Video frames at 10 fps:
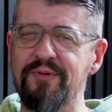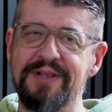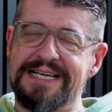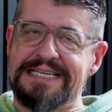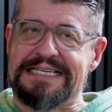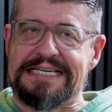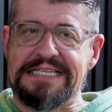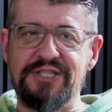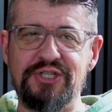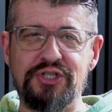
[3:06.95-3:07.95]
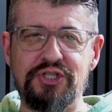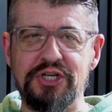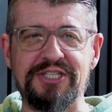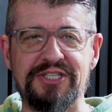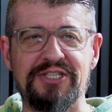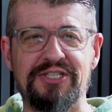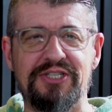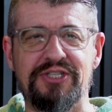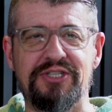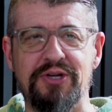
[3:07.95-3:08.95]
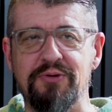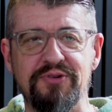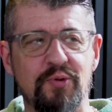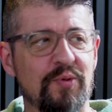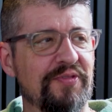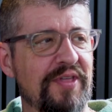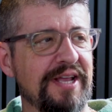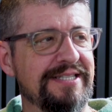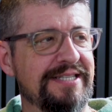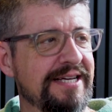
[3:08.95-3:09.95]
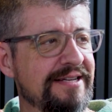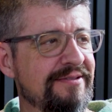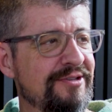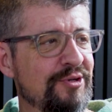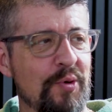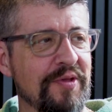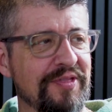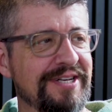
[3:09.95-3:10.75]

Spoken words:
We're like, I just don't know what they did during